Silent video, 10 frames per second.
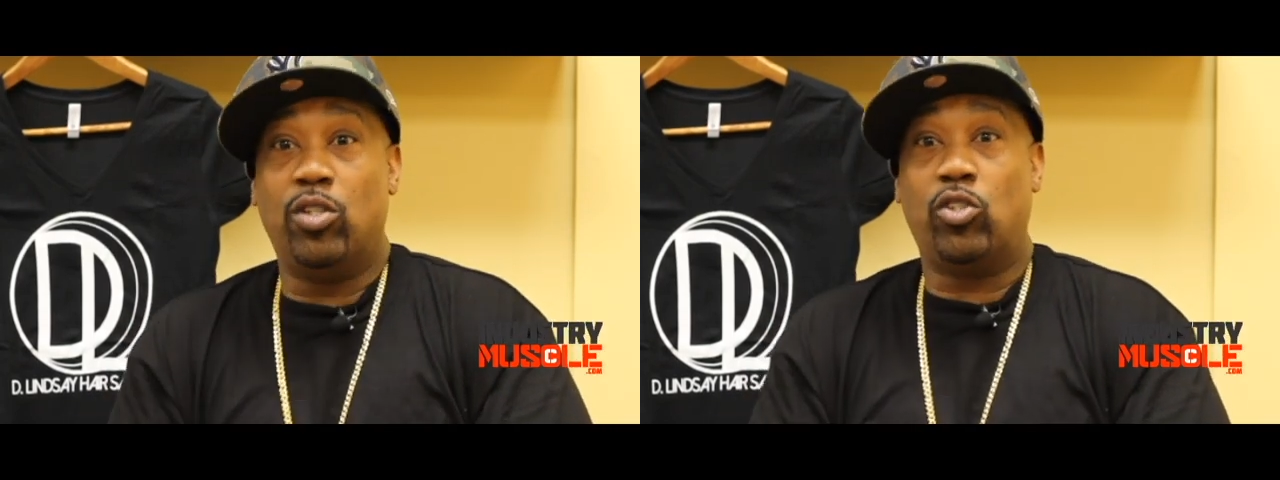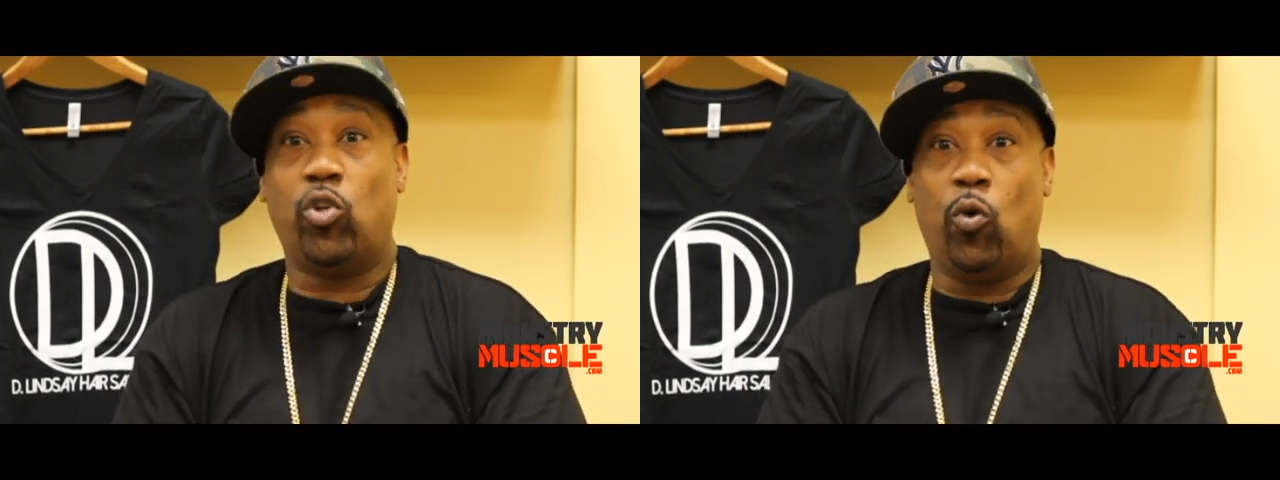
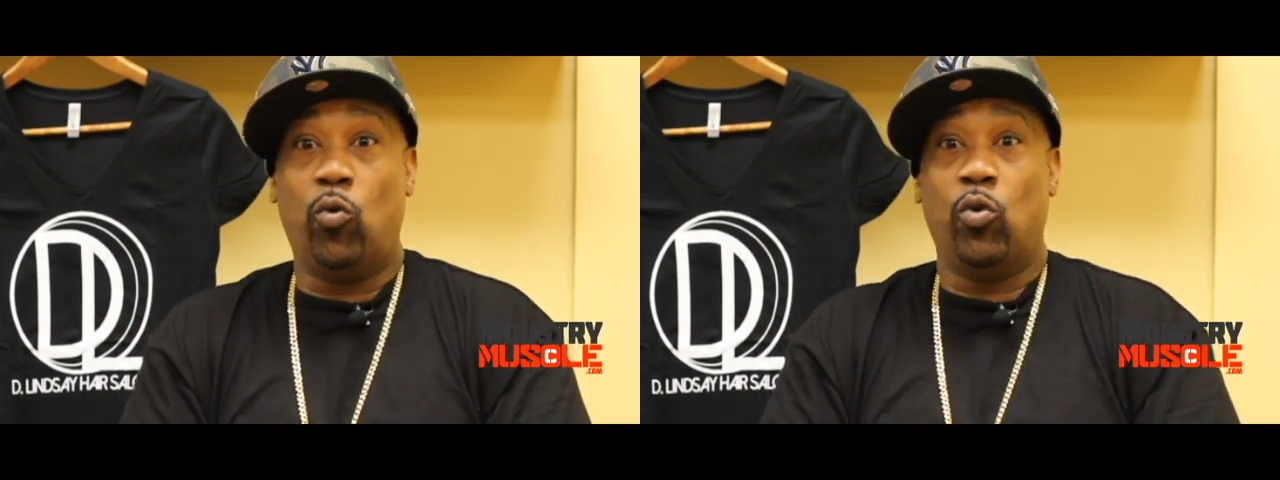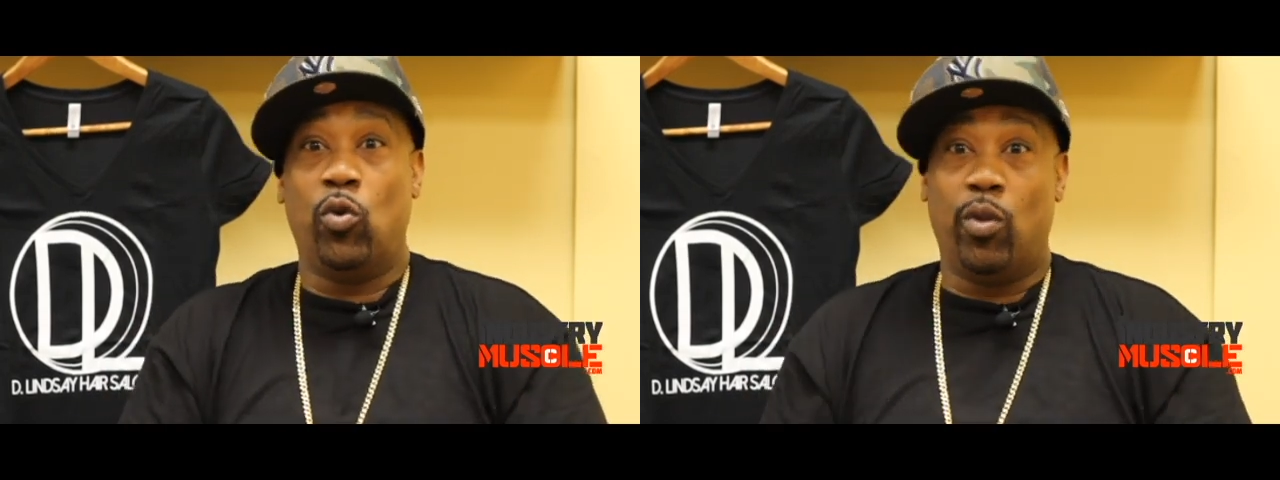So
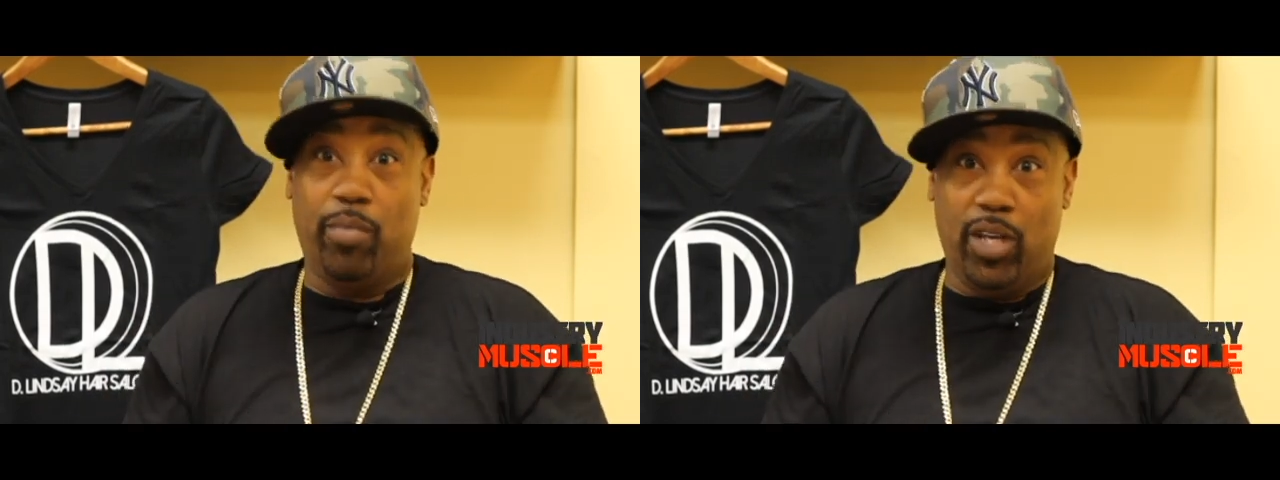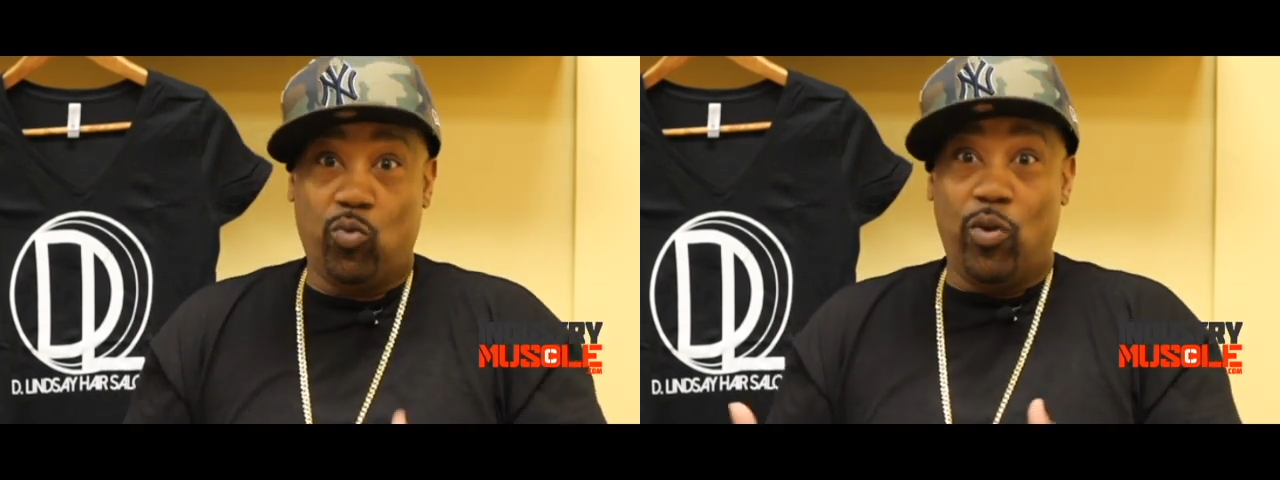
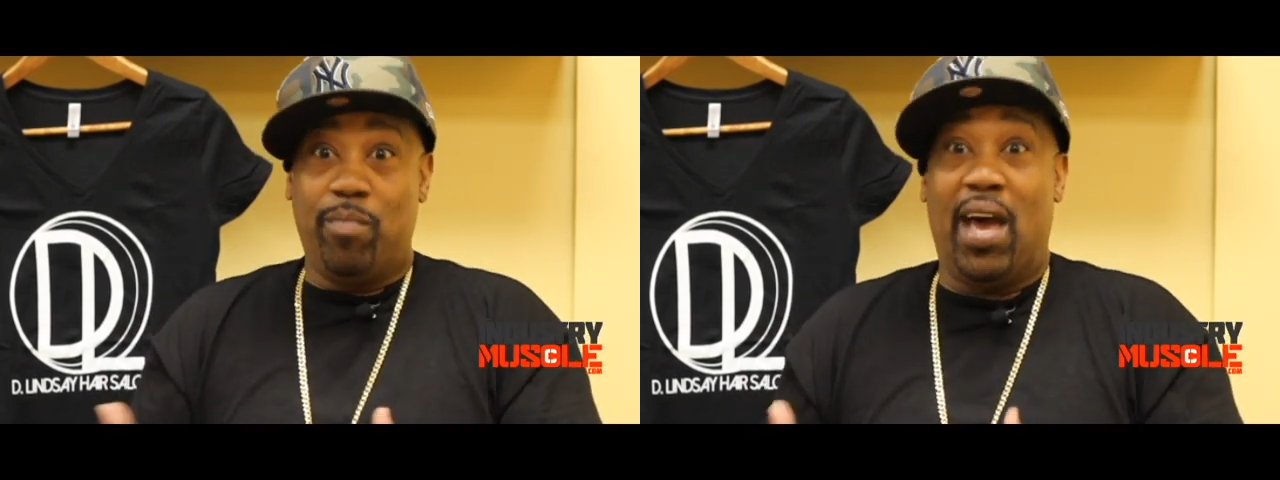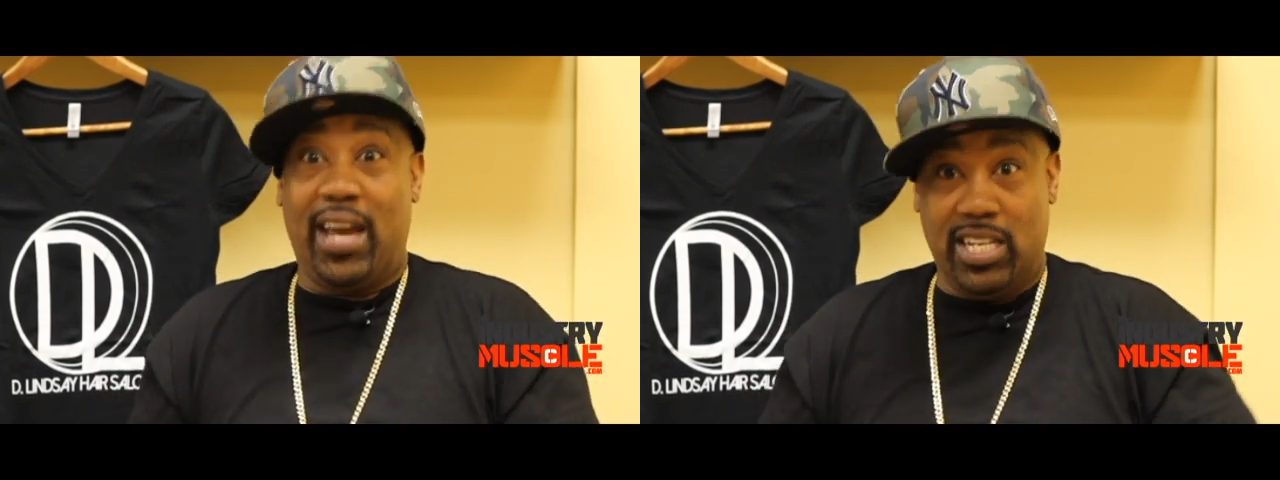Biz went
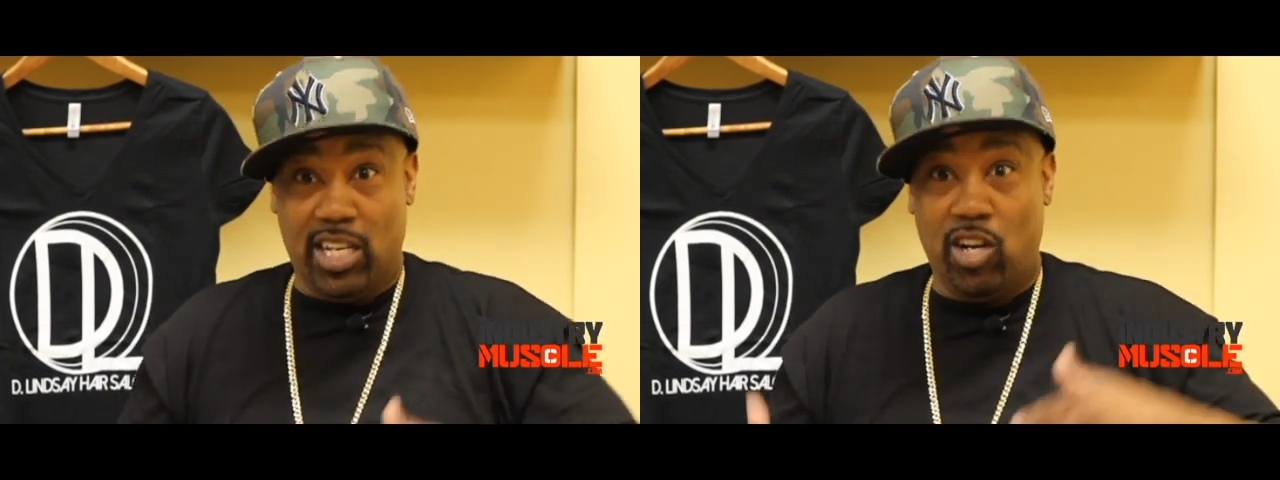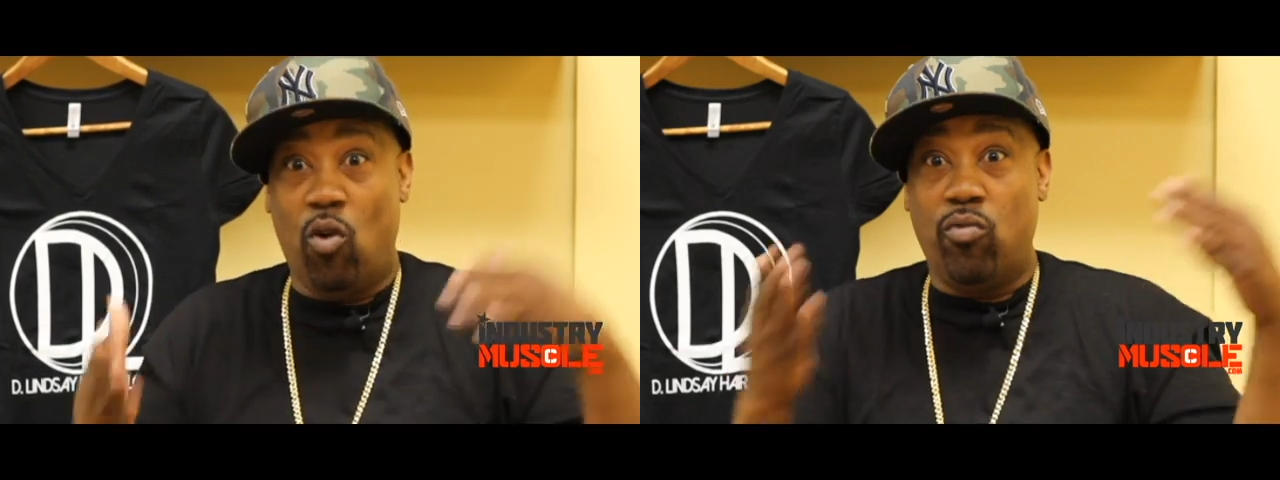back and did
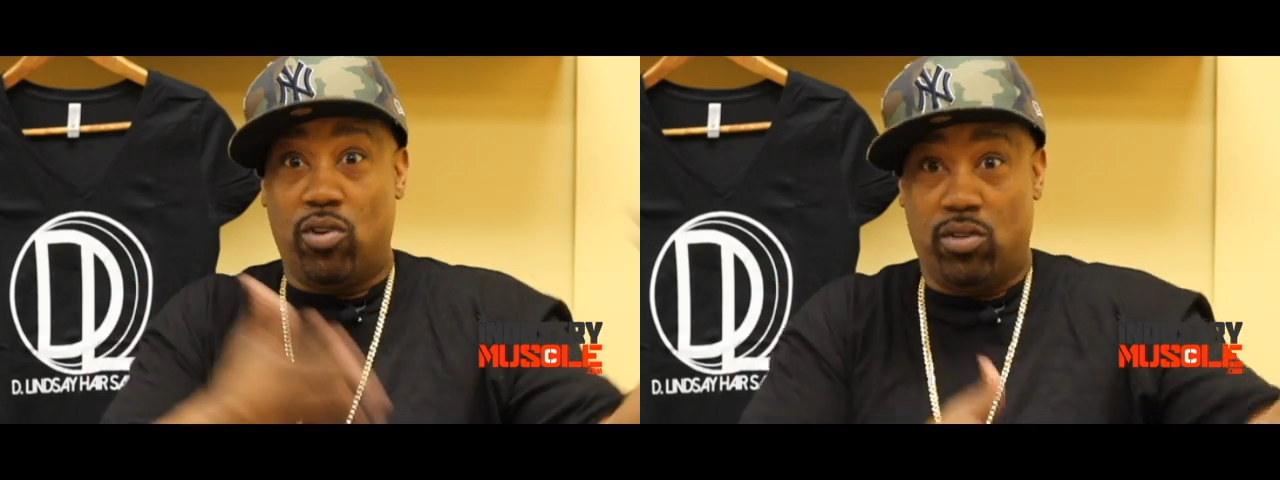it over.